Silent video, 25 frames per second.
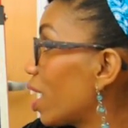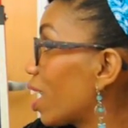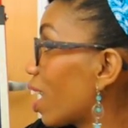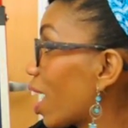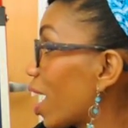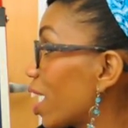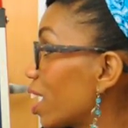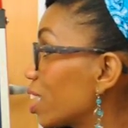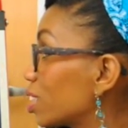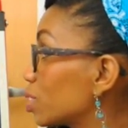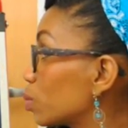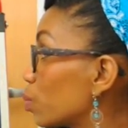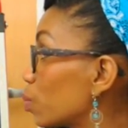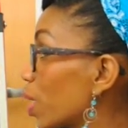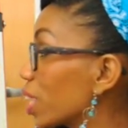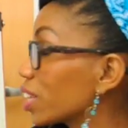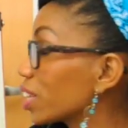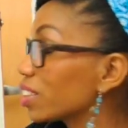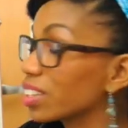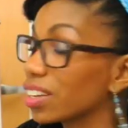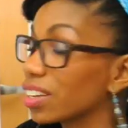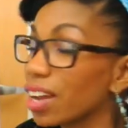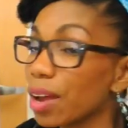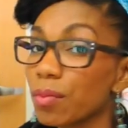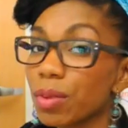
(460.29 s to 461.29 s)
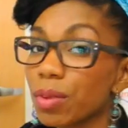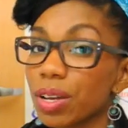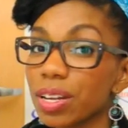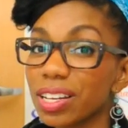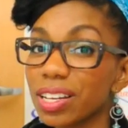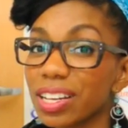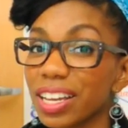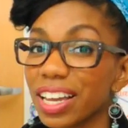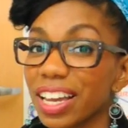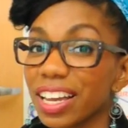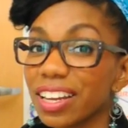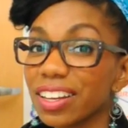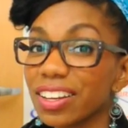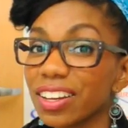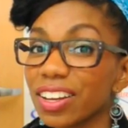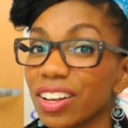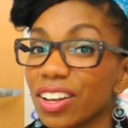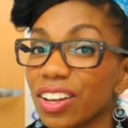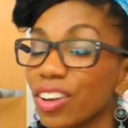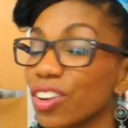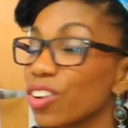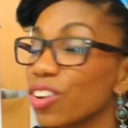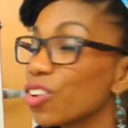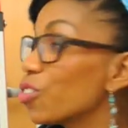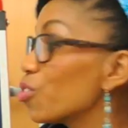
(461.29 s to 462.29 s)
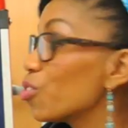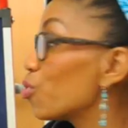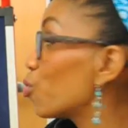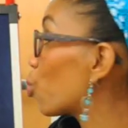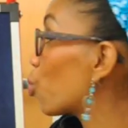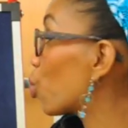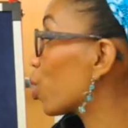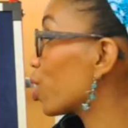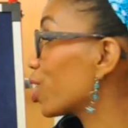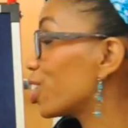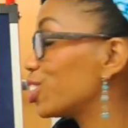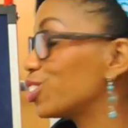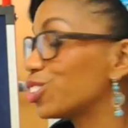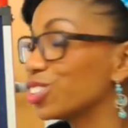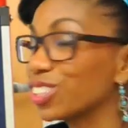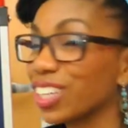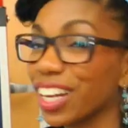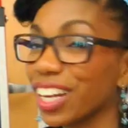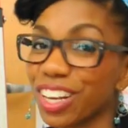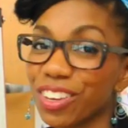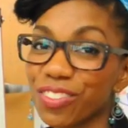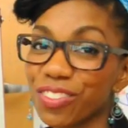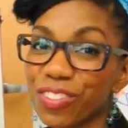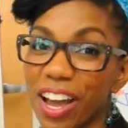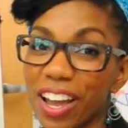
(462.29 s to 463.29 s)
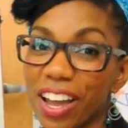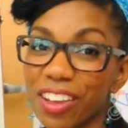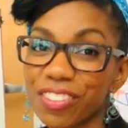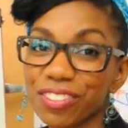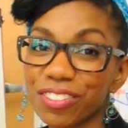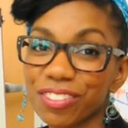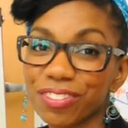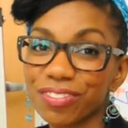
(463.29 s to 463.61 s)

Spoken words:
and I expect that I'm going to get 485.